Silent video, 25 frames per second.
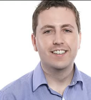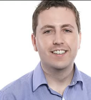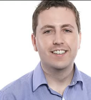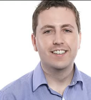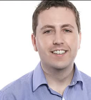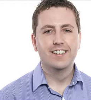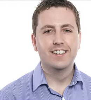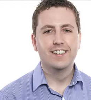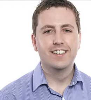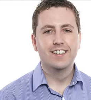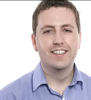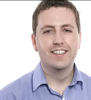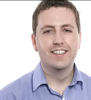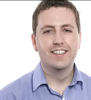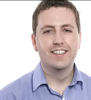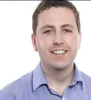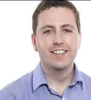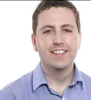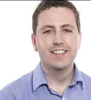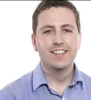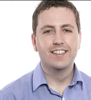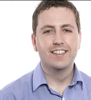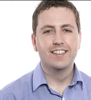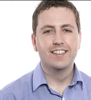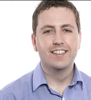
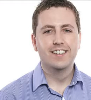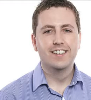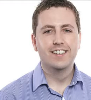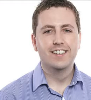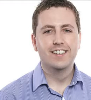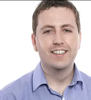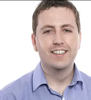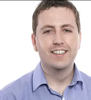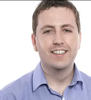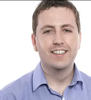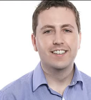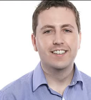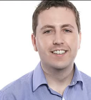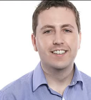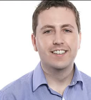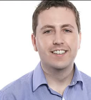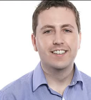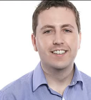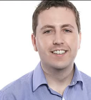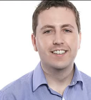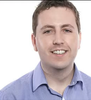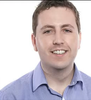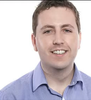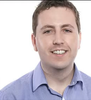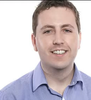
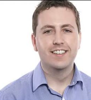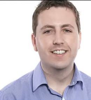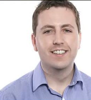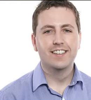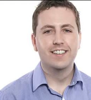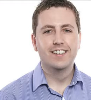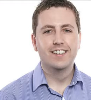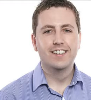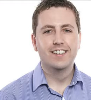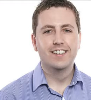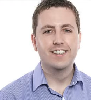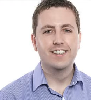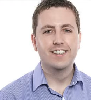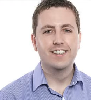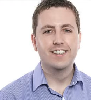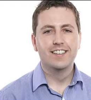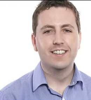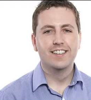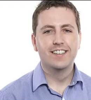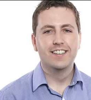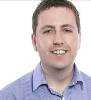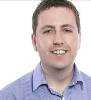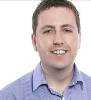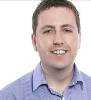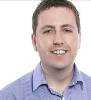
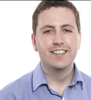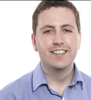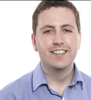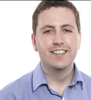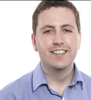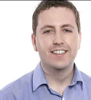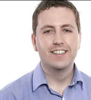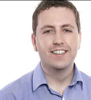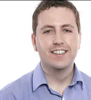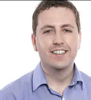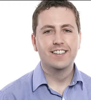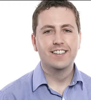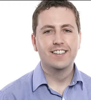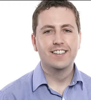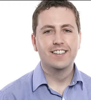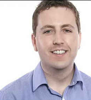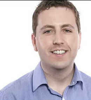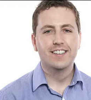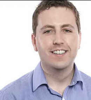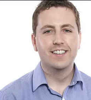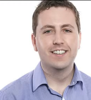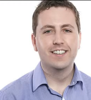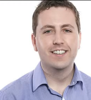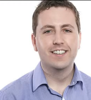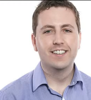
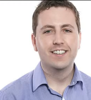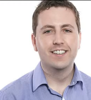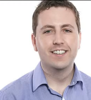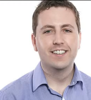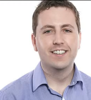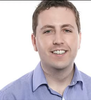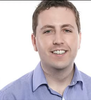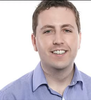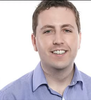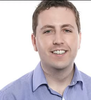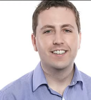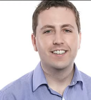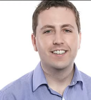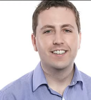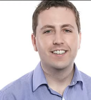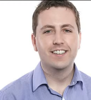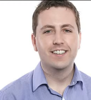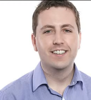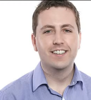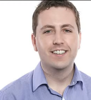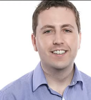This is a still picture; no speech is visible.